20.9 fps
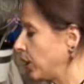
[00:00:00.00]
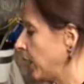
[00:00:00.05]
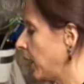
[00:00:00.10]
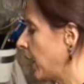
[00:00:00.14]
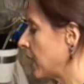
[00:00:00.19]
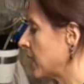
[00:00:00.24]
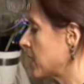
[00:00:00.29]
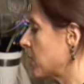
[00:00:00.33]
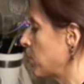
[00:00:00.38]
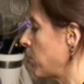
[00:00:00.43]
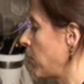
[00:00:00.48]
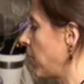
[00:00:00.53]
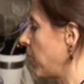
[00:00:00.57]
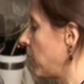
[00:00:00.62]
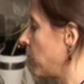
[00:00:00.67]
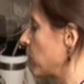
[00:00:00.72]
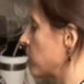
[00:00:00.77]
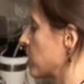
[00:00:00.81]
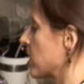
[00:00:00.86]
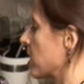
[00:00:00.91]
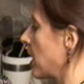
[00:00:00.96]
if you can get
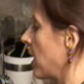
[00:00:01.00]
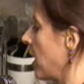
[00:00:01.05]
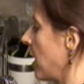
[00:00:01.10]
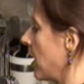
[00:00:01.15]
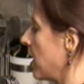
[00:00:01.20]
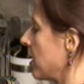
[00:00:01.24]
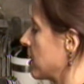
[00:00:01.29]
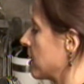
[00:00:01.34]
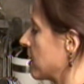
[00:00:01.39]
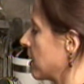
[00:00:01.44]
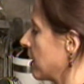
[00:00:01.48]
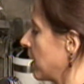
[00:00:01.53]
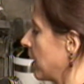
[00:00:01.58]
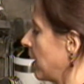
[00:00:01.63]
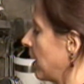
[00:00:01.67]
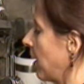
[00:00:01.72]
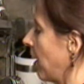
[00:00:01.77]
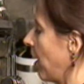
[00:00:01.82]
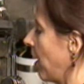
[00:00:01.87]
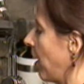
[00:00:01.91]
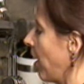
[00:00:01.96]
tomatoes that
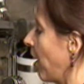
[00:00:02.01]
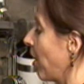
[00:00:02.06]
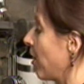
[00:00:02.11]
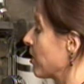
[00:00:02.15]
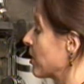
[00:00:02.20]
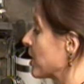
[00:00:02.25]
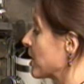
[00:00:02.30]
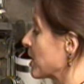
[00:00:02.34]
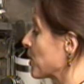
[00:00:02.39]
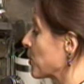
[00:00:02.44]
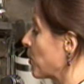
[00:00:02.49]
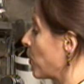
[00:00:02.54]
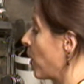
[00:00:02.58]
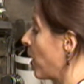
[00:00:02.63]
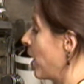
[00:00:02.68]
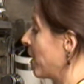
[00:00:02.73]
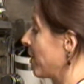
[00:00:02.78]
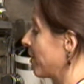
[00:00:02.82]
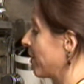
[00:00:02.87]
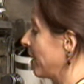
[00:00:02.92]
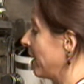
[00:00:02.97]
aren't as
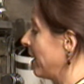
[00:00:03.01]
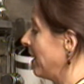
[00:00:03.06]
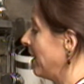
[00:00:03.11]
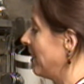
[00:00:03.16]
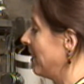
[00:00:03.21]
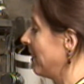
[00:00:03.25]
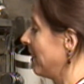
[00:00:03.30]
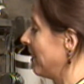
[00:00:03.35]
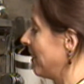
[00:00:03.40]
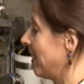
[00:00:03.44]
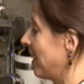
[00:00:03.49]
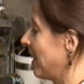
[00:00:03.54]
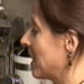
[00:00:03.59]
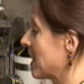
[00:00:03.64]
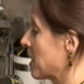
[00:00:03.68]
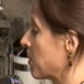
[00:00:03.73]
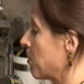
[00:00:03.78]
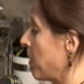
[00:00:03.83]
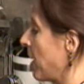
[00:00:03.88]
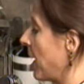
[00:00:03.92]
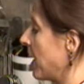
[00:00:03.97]
watery,
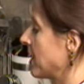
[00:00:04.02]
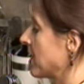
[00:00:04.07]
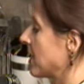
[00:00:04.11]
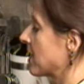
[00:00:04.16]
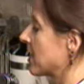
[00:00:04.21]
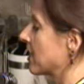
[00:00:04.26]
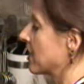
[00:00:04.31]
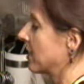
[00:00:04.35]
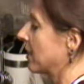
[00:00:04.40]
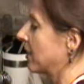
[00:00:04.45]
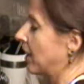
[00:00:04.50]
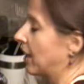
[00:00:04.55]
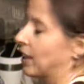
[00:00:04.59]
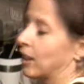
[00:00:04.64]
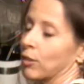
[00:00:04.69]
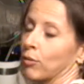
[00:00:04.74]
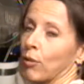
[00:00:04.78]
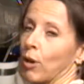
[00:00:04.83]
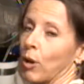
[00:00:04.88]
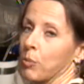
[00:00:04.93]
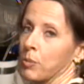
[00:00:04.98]
it's best.
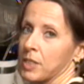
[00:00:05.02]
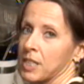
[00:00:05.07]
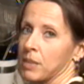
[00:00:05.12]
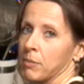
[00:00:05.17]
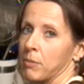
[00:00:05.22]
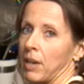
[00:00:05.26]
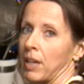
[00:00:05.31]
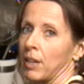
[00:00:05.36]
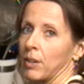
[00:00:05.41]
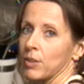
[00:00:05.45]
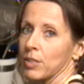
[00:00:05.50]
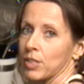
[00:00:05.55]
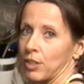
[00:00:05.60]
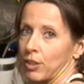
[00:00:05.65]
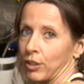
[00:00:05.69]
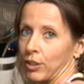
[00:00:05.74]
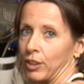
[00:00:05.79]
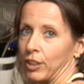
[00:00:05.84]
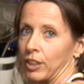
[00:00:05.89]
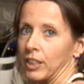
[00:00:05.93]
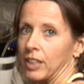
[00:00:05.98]
Like the Roma tomatoes
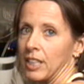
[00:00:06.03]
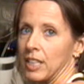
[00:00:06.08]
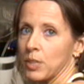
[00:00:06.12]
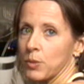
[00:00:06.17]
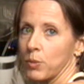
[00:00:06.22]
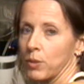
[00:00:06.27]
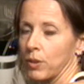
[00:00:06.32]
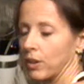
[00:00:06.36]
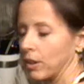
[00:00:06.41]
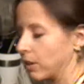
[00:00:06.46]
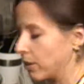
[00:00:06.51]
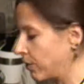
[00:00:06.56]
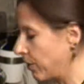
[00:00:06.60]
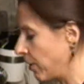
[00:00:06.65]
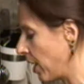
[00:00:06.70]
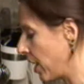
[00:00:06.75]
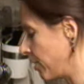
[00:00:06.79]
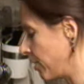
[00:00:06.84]
are good. These were